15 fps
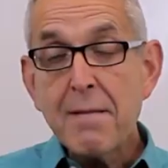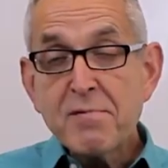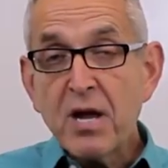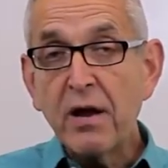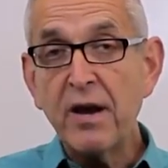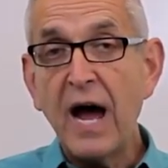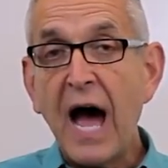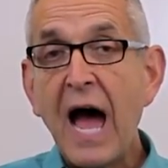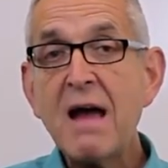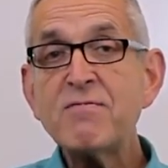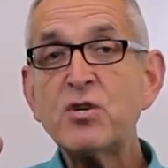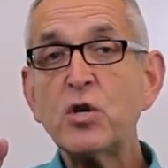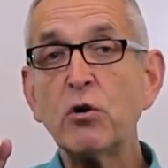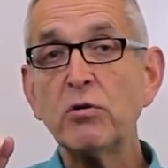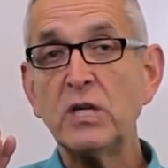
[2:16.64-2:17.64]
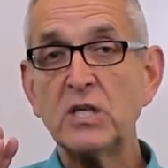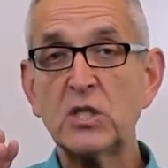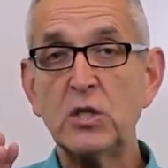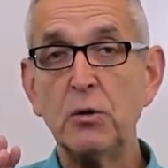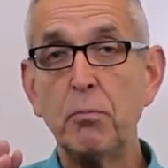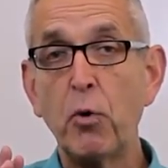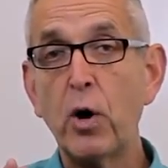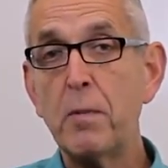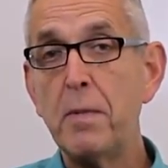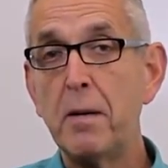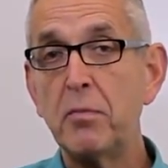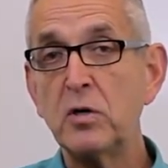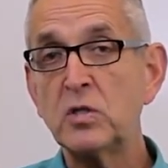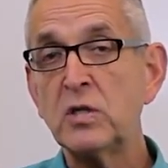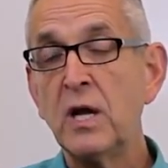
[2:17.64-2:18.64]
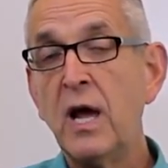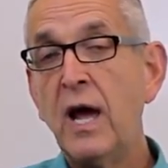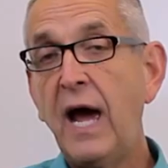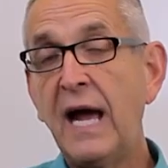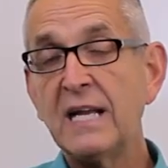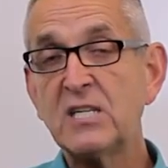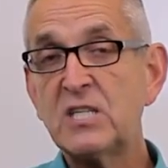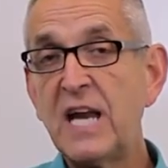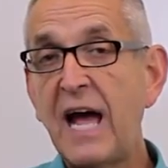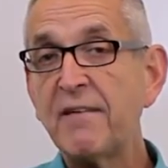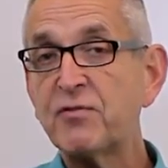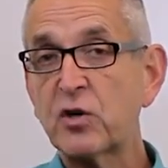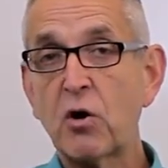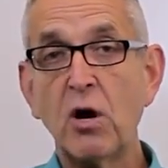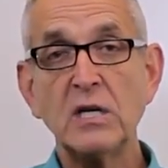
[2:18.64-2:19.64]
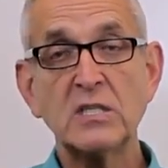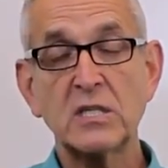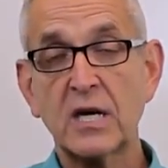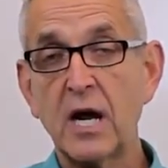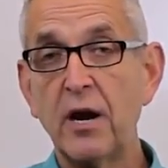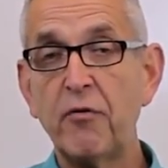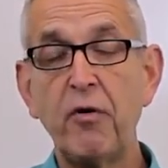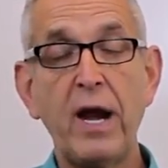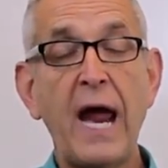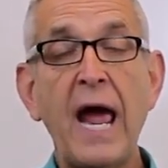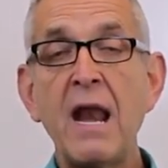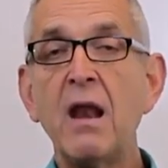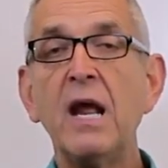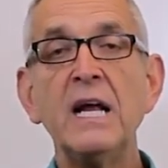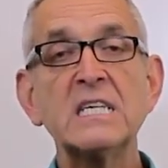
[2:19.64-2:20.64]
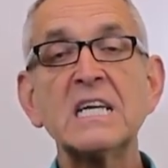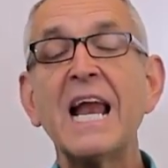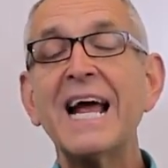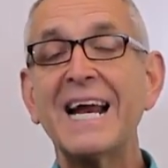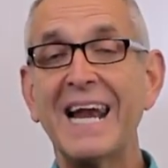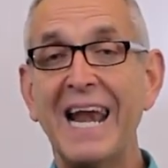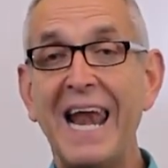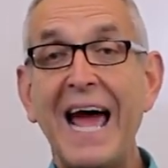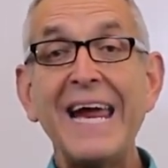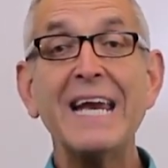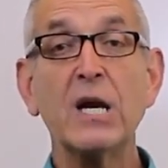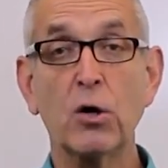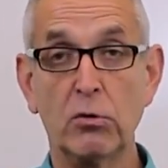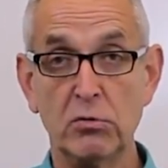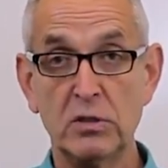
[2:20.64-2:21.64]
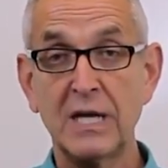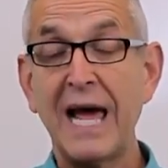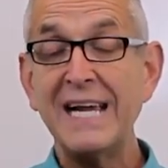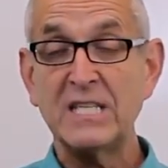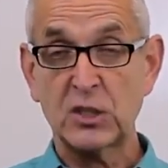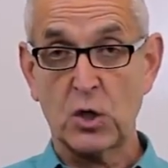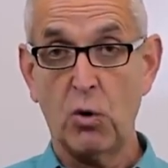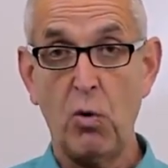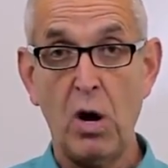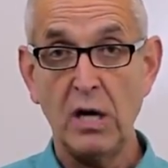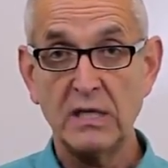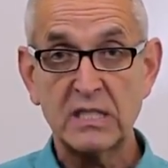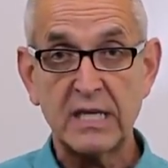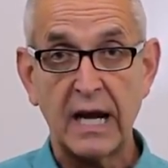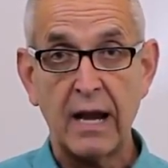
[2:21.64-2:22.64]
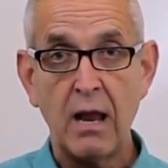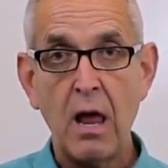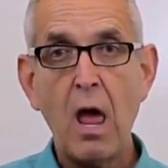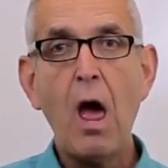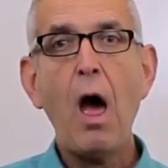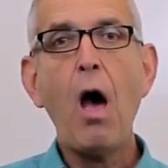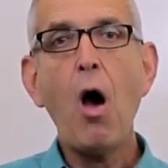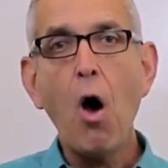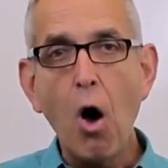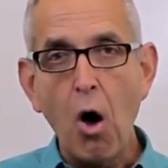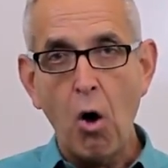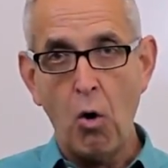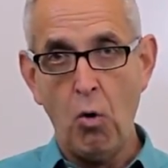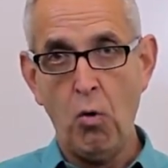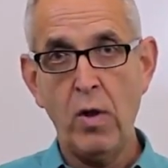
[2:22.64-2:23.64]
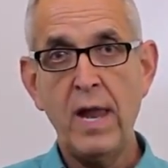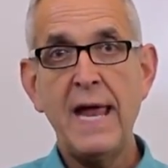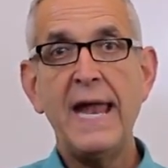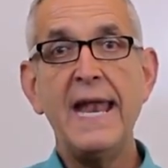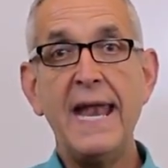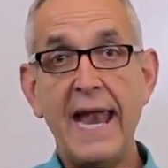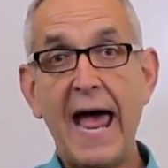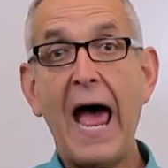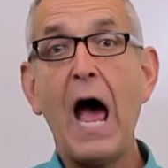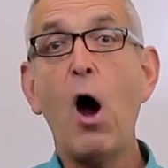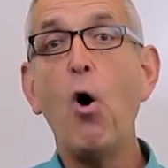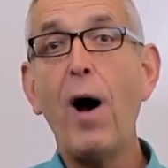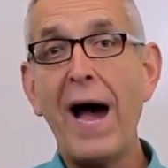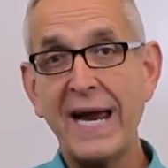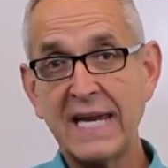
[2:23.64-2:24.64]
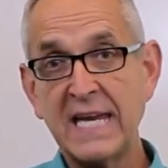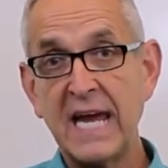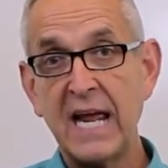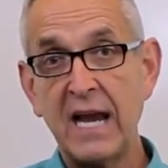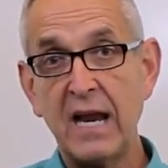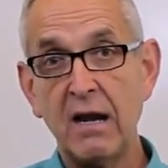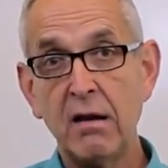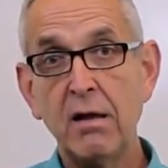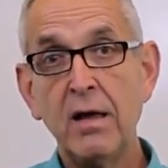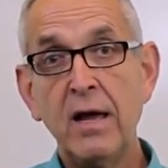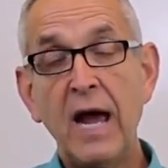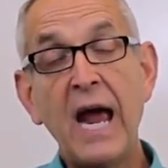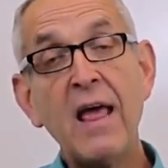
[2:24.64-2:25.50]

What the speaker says: And I'm telling you, I've showed this to board members and staffs across the country, and it's like lights go on saying, oh, now I get it.